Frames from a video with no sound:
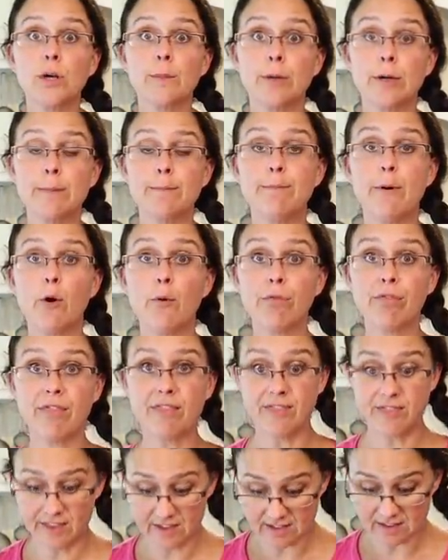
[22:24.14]
gonna put both
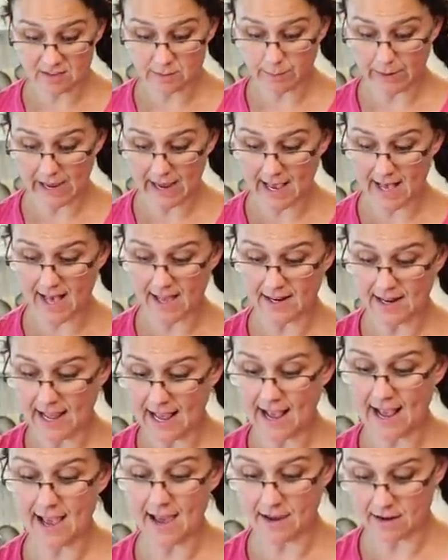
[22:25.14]
this pan
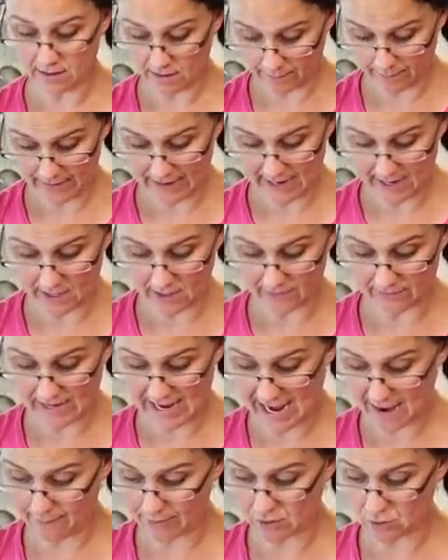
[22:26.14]
and the pan of
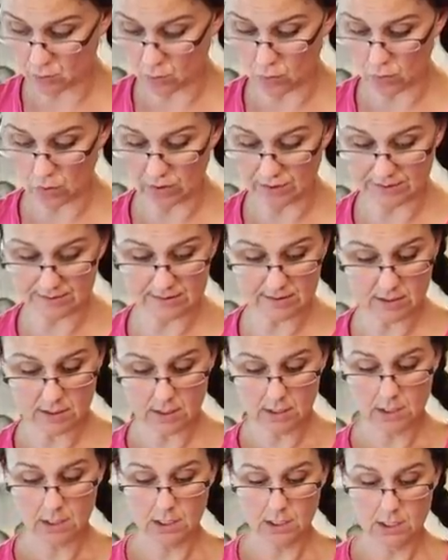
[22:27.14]
cabbage rolls
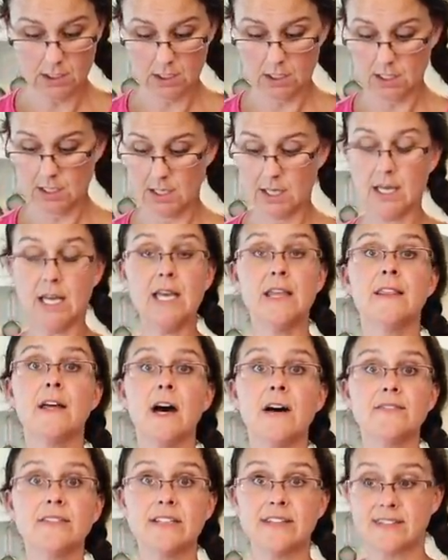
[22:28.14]
in
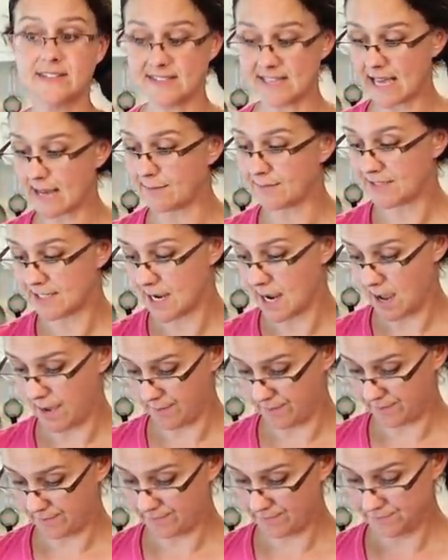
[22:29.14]
the oven at the same
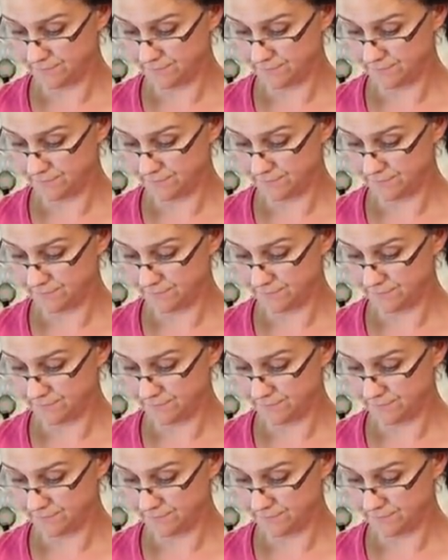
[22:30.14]
time.